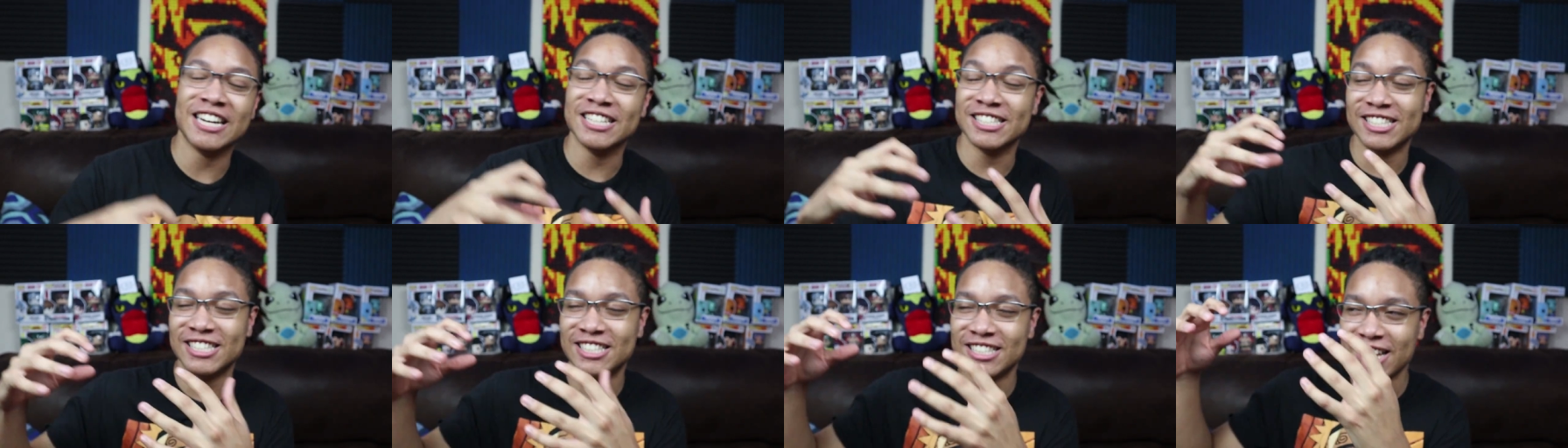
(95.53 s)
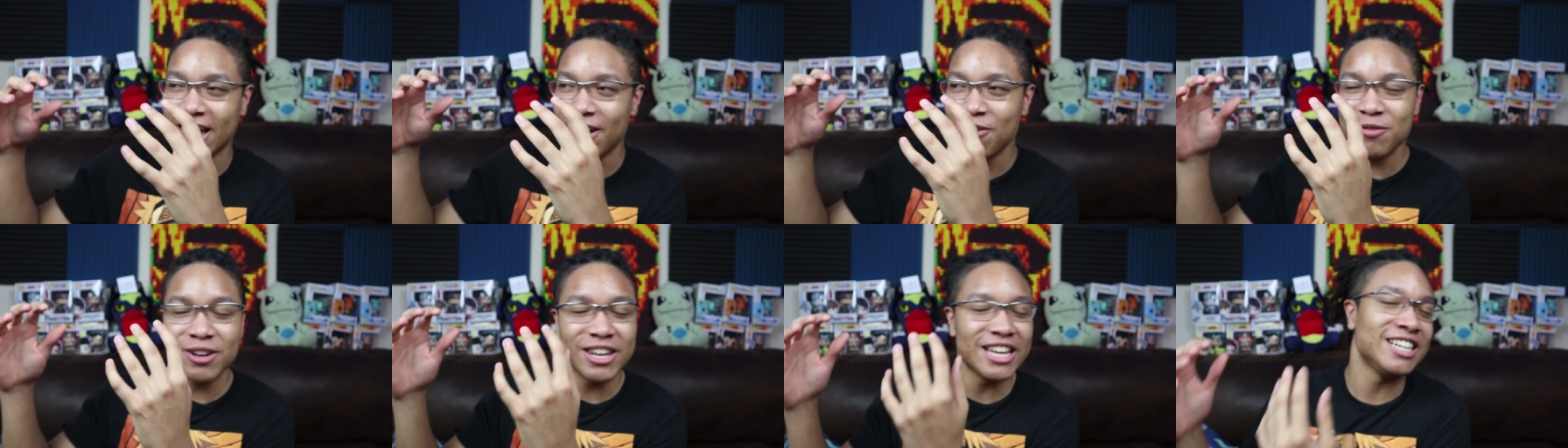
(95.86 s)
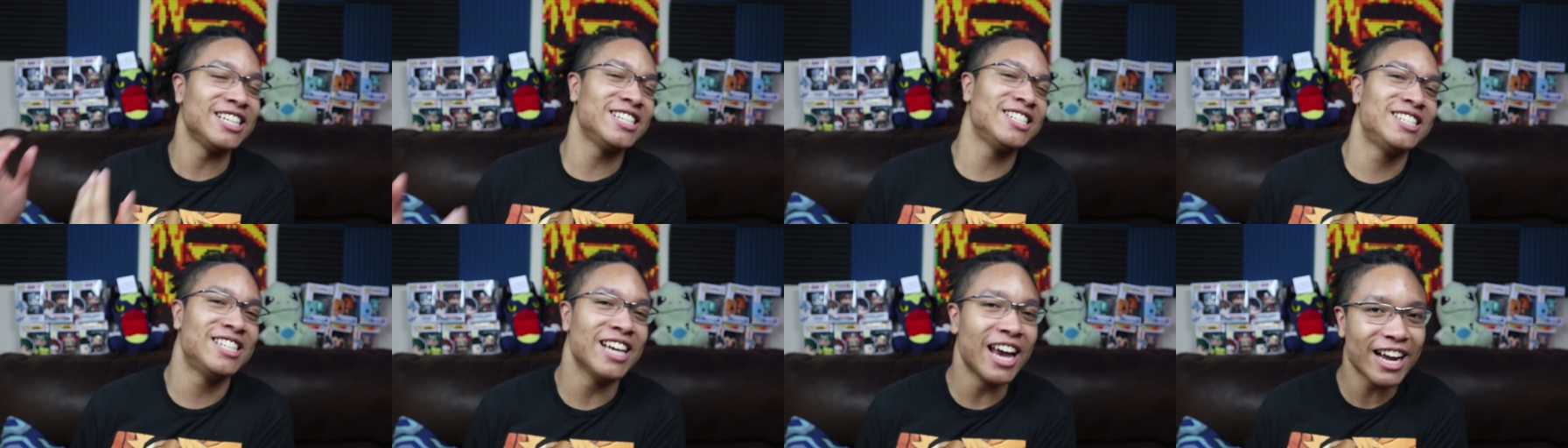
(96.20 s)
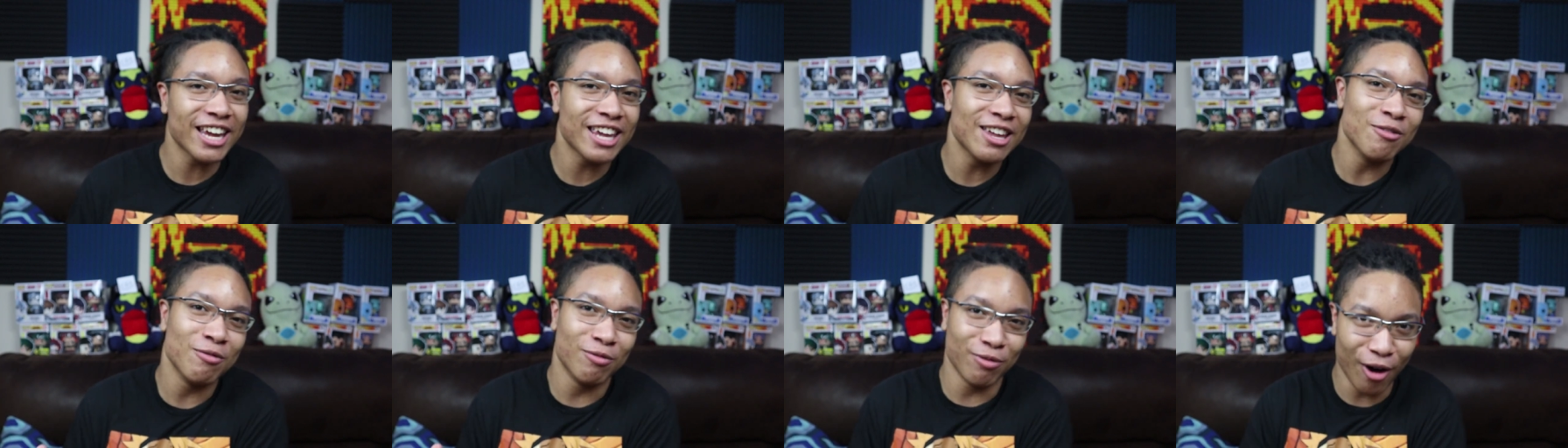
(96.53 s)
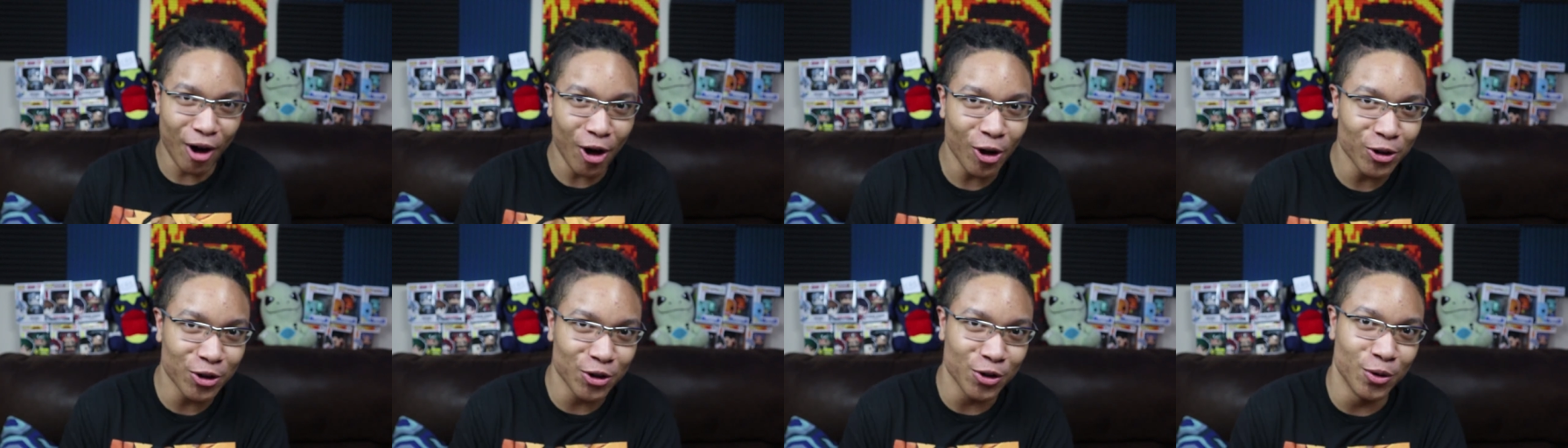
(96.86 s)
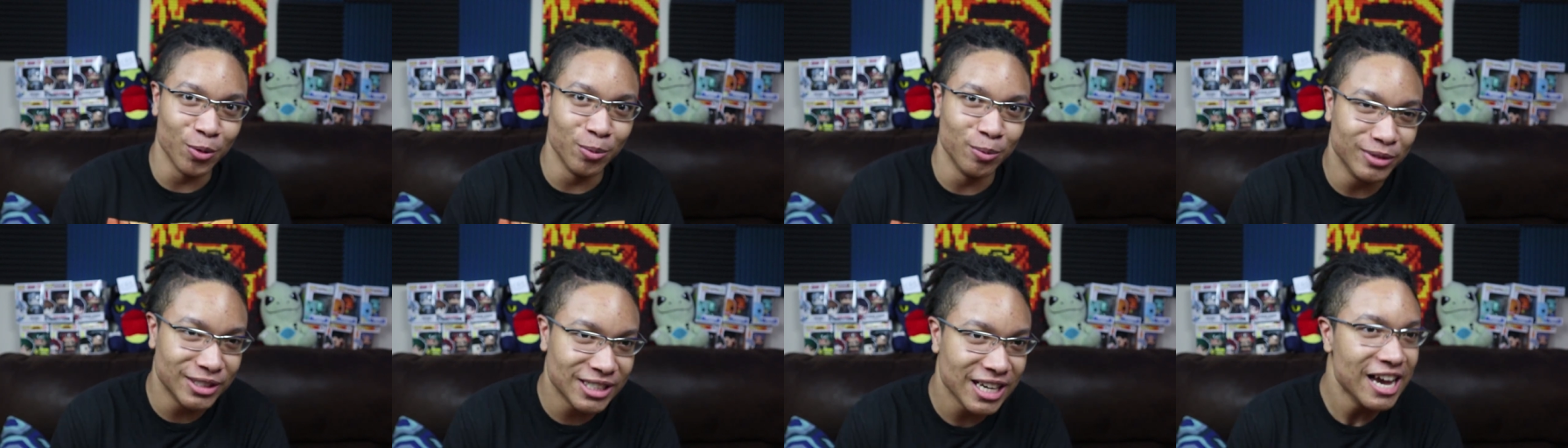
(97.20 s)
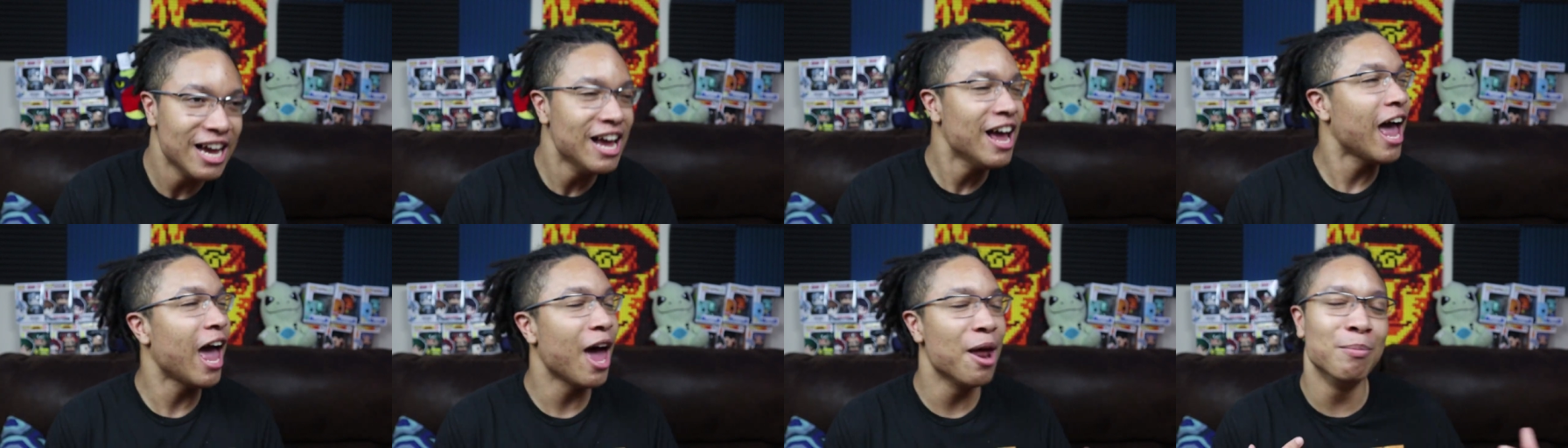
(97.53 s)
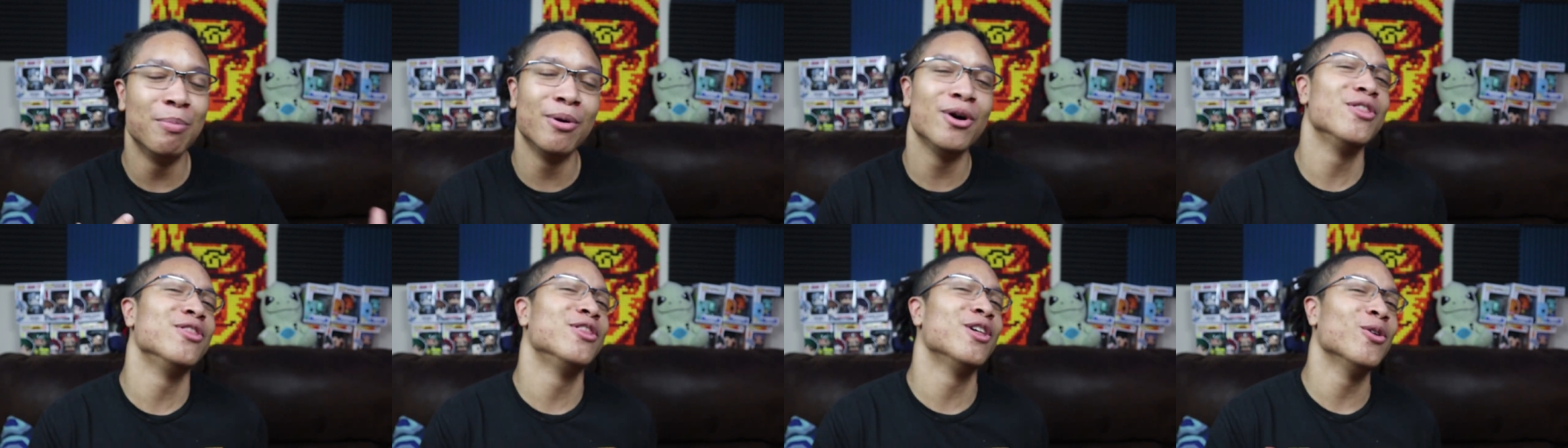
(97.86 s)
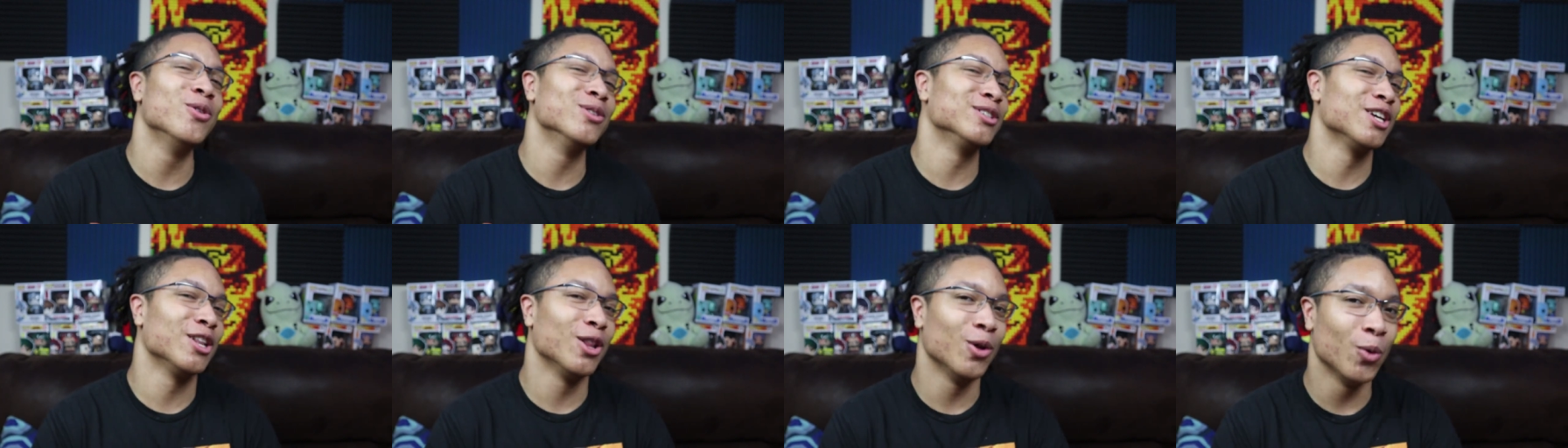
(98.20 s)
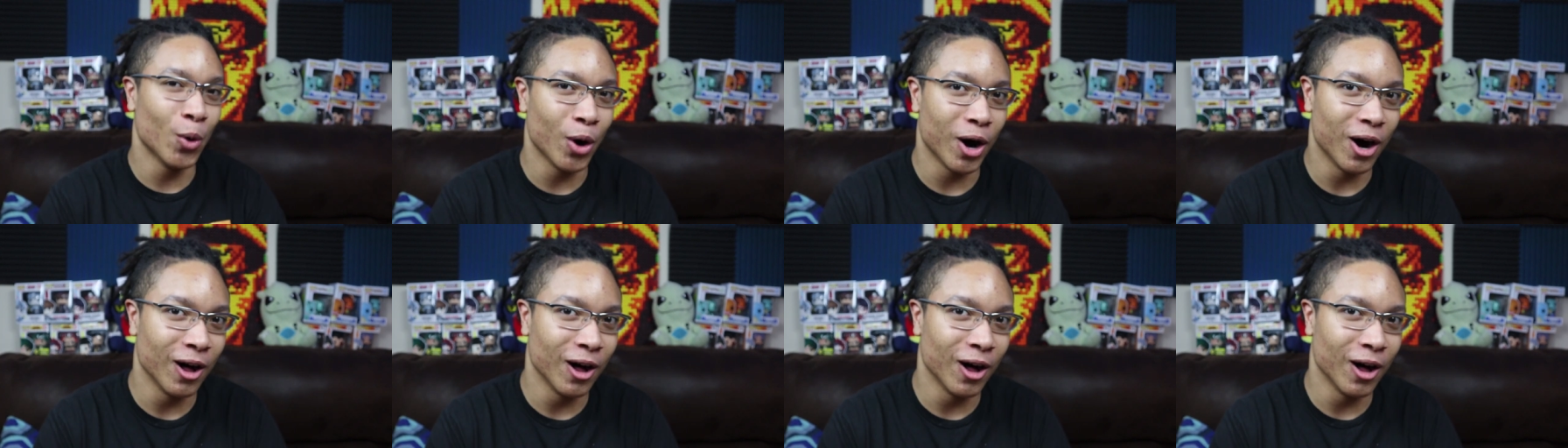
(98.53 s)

and 72nd volumes and put those on the